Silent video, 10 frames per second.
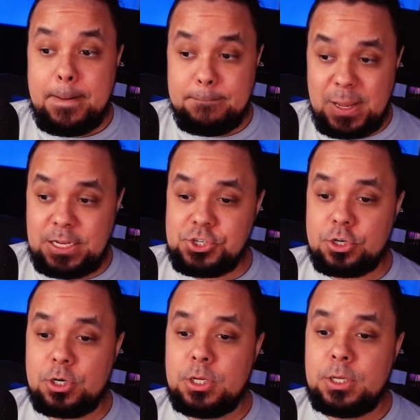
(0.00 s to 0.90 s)

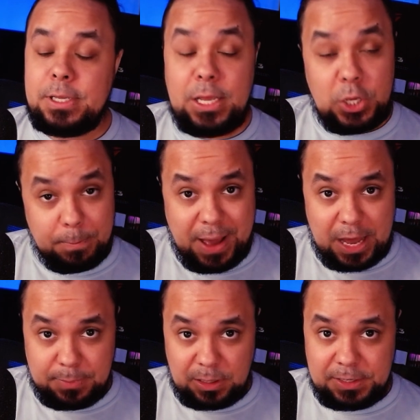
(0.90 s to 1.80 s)
major
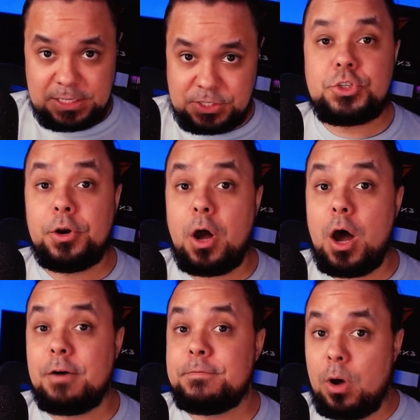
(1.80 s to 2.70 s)
incompatibilities, turn
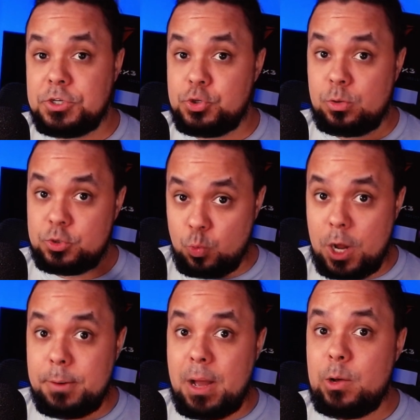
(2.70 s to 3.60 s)
off modules
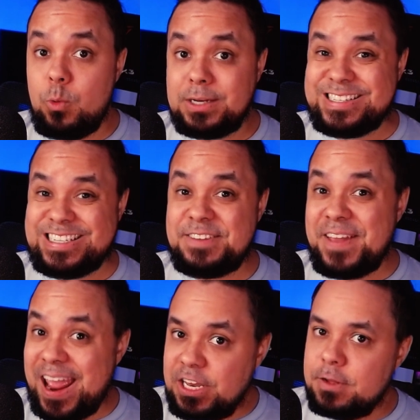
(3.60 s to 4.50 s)
one by one to see if
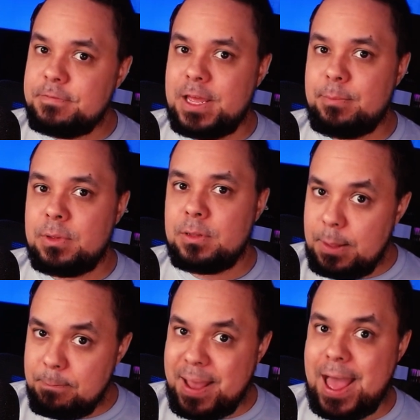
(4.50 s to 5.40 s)
any of them
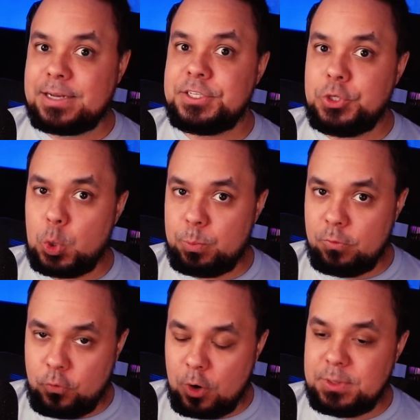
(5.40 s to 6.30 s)
impact your
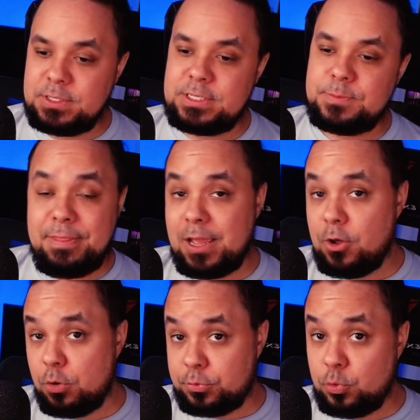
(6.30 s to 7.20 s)
performance, and then
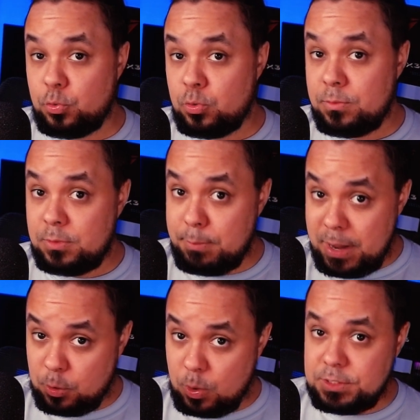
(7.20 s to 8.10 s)
go through the
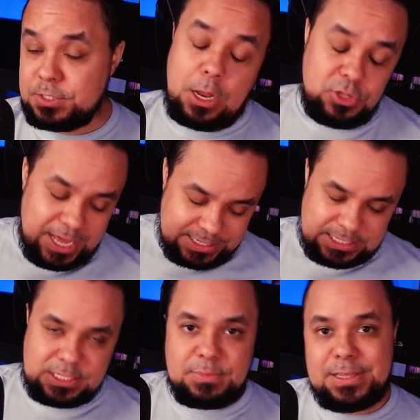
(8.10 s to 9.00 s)
minor ones. Now,
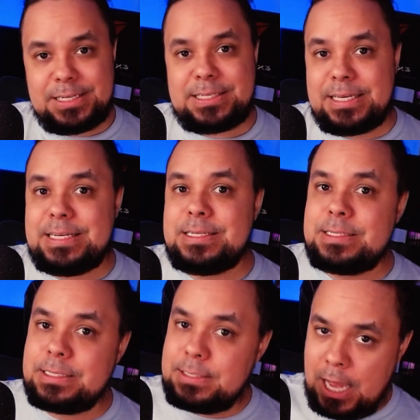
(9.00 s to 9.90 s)
yes, this
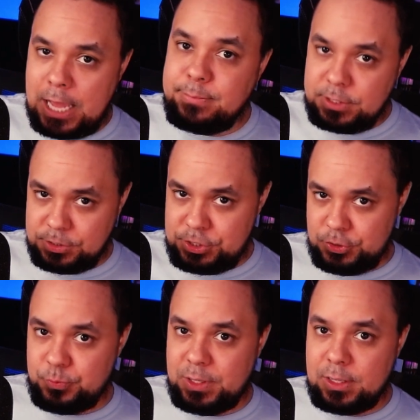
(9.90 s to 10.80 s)
is time
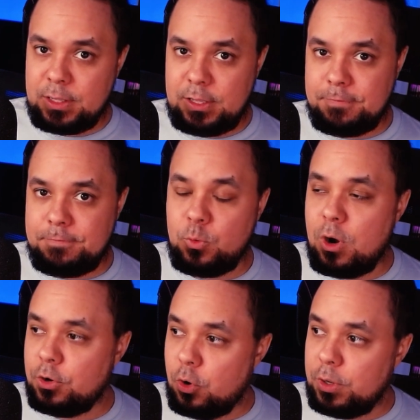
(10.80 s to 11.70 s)
consuming if you
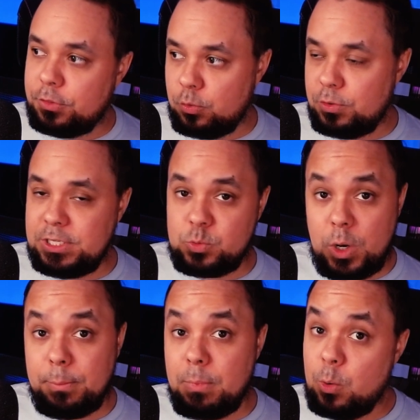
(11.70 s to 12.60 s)
are going through these
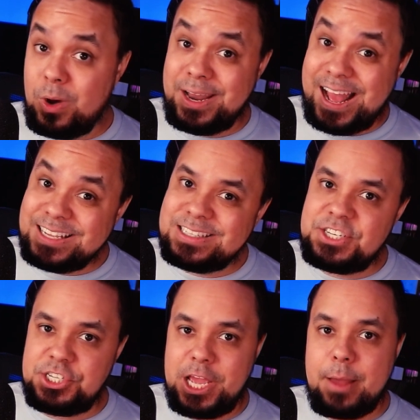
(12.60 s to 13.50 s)
one by one as the
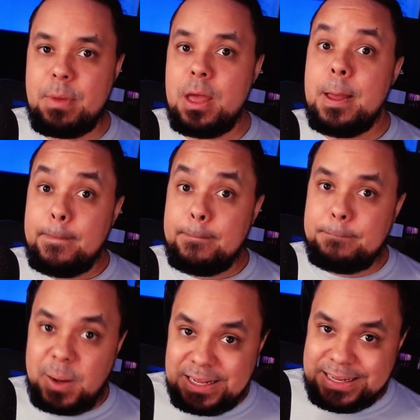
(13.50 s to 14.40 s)
G M,
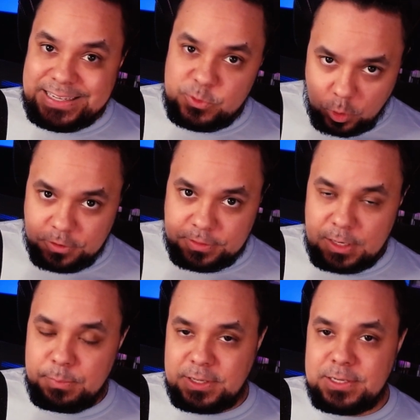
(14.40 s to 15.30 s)
but it is worth
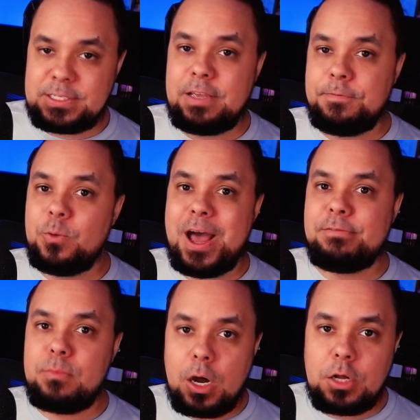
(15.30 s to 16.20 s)
it, because if you have
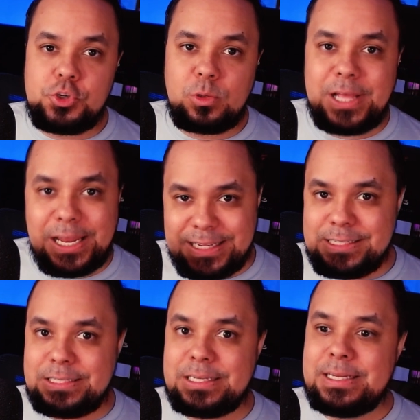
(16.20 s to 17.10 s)
a module that
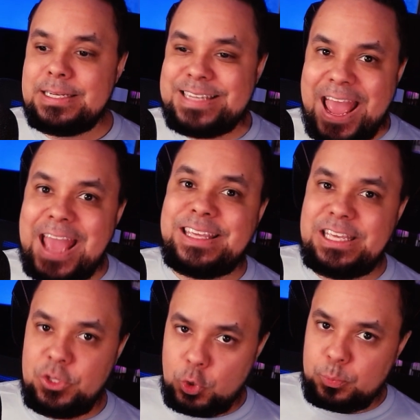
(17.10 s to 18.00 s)
is
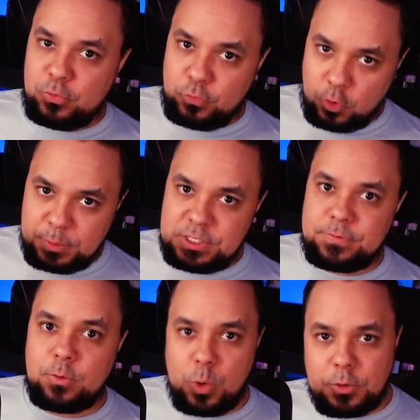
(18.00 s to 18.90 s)
tanking your performance
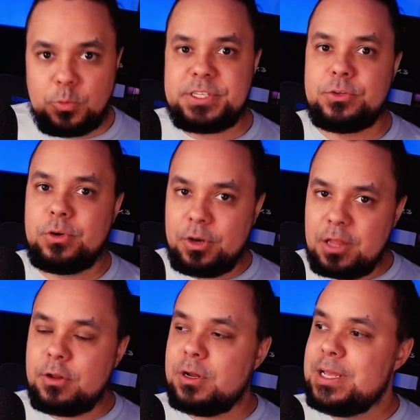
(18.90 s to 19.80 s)
for one reason or
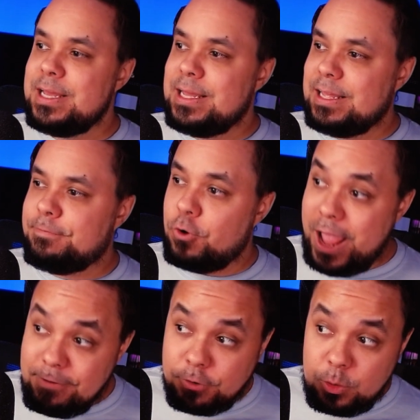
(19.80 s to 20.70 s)
another, for
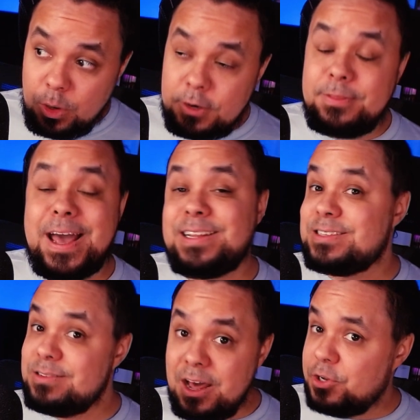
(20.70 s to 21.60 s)
everyone, that is
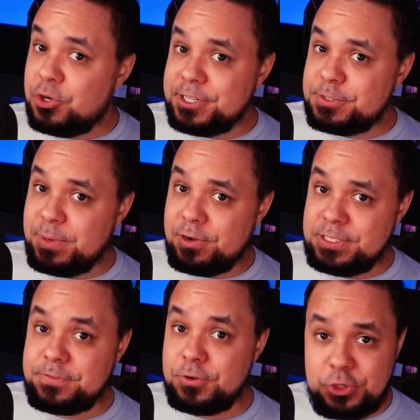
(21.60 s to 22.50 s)
not a good
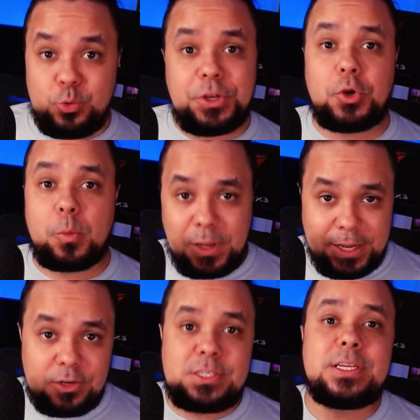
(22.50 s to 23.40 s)
experience for you and your
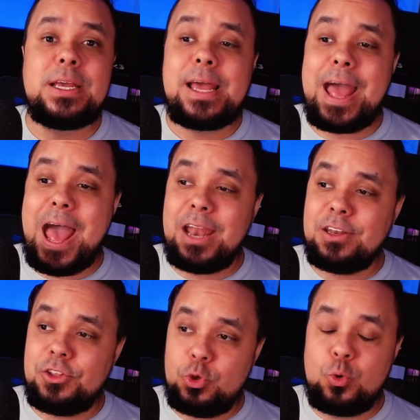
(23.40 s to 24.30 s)
players, and
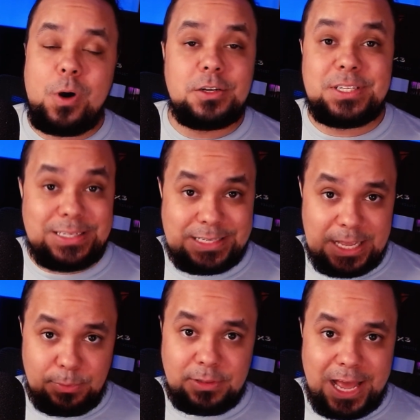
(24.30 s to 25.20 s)
you want to
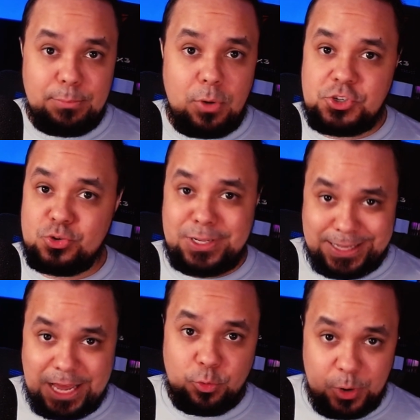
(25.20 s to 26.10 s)
disable that module and
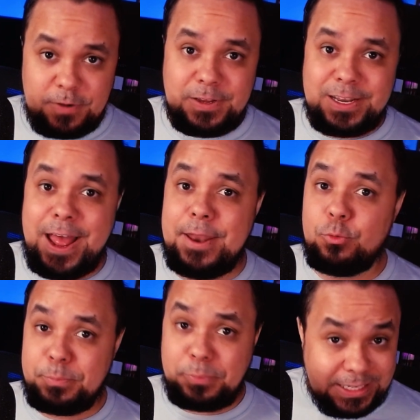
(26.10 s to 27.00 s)
get rid of it and
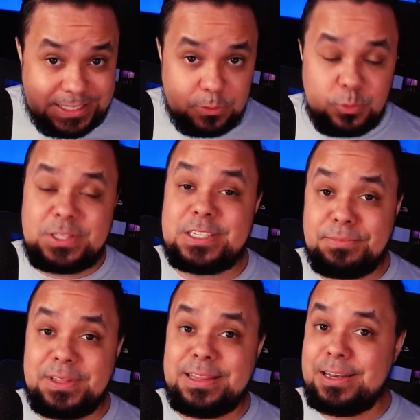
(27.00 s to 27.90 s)
replace it with
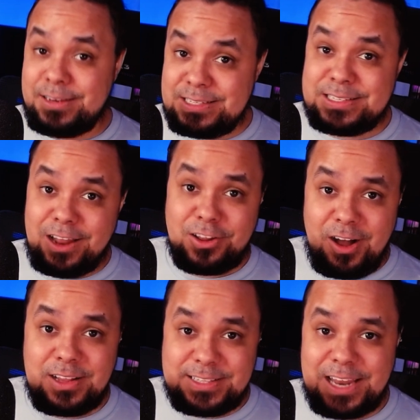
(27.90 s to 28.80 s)
something that does not
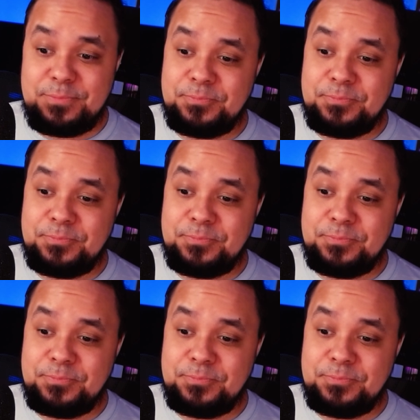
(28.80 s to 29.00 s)
cause that.